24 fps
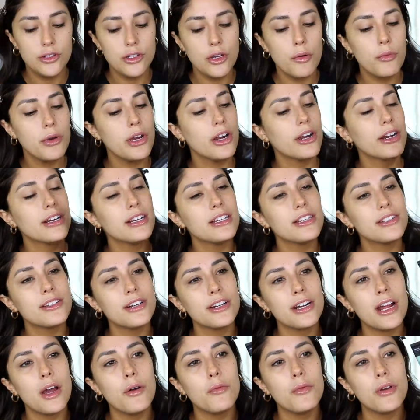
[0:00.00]
So we are going to
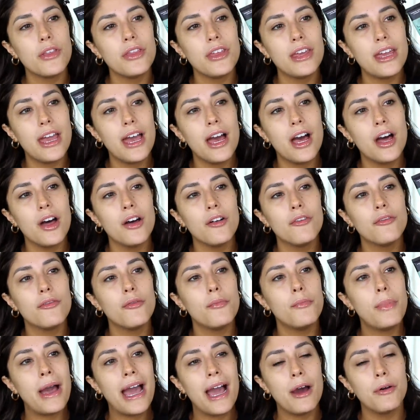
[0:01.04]
start out with the
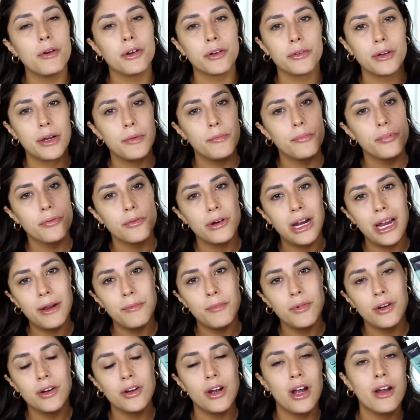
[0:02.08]
e.l.f. Power Grip
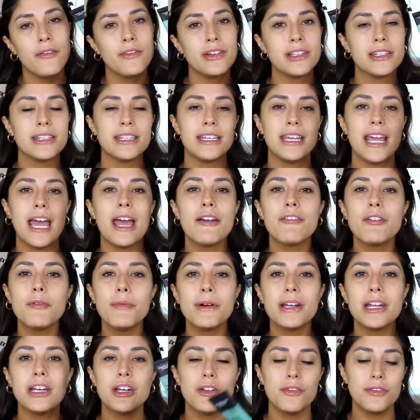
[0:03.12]
Primer. Obviously,
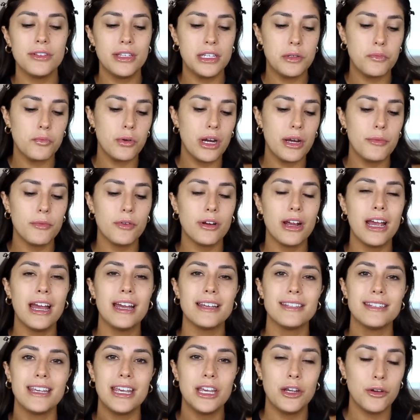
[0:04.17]
everybody knows this primer
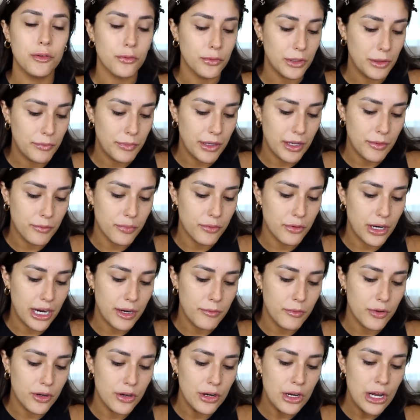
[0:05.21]
as a gripping
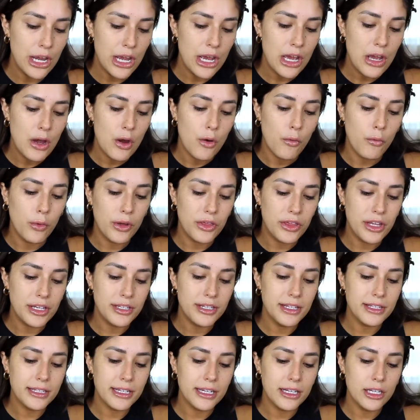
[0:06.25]
primer. What
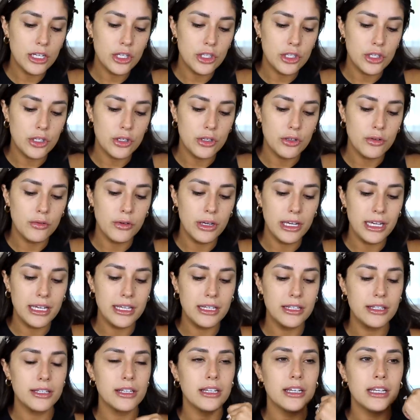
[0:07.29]
this is going to do
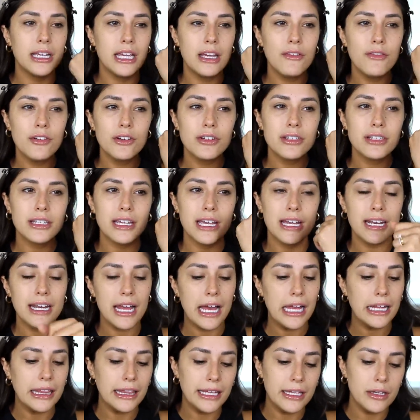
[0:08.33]
is give your skin
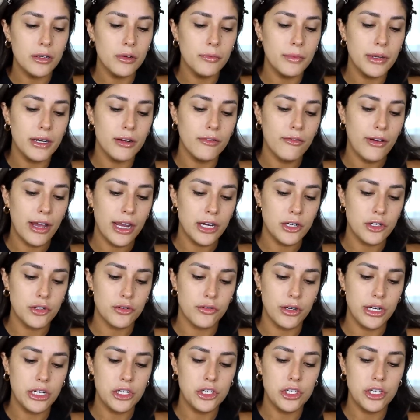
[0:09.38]
a little bit of
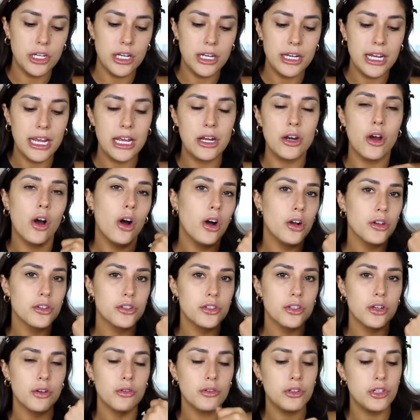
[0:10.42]
hydration and
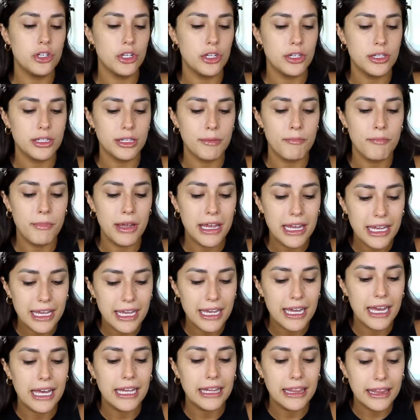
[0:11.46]
also just make
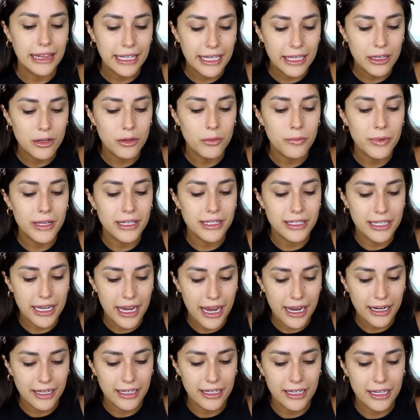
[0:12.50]
it a little bit
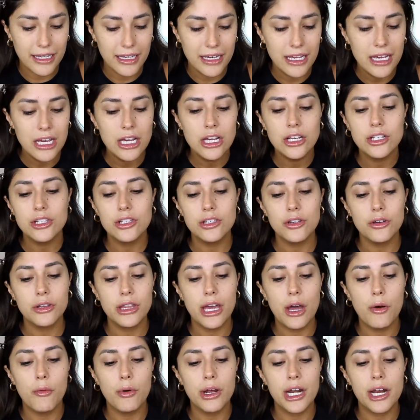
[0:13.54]
tacky so
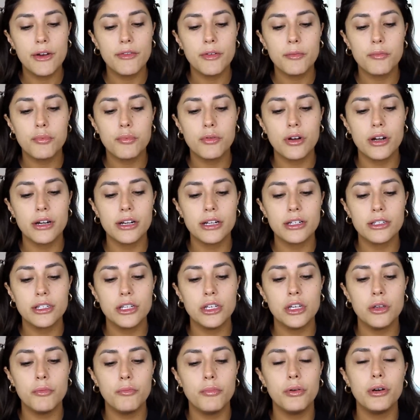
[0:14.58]
that whatever products
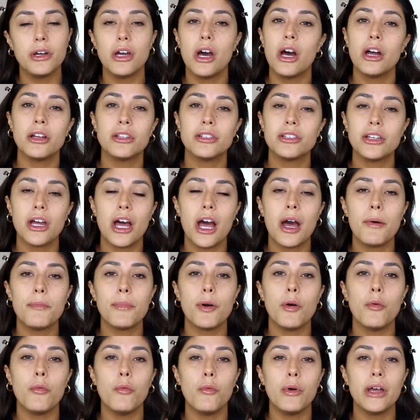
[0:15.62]
you put on
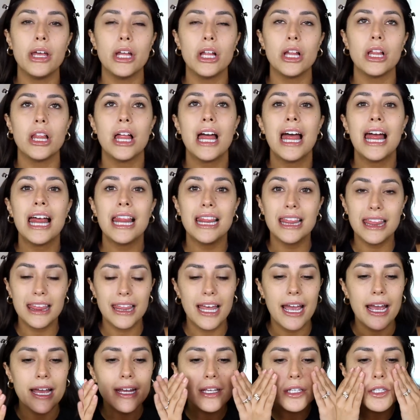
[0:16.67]
top will
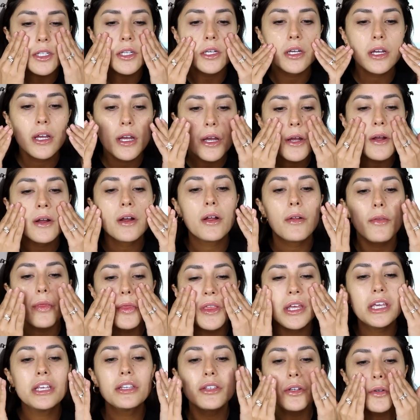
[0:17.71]
last
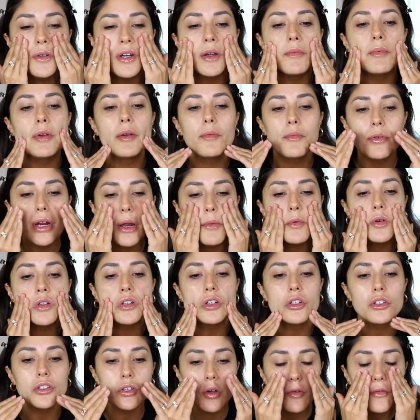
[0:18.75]
these gripping primers
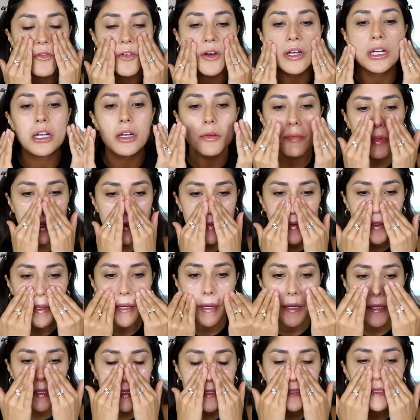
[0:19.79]
are so funny to me
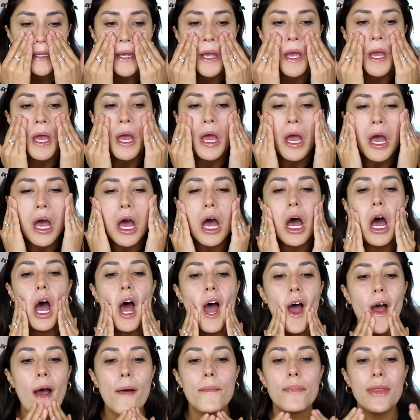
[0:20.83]
because
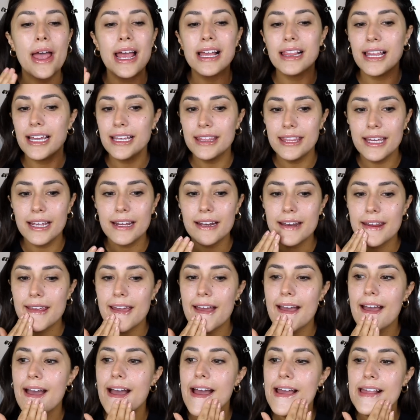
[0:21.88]
um, I like the idea,
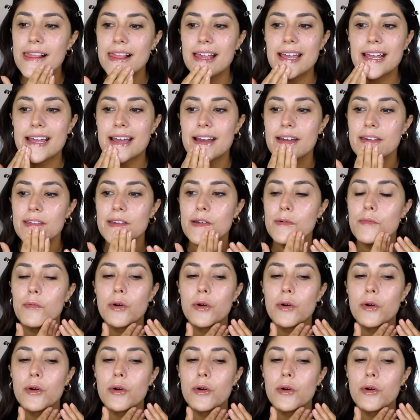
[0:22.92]
I like how they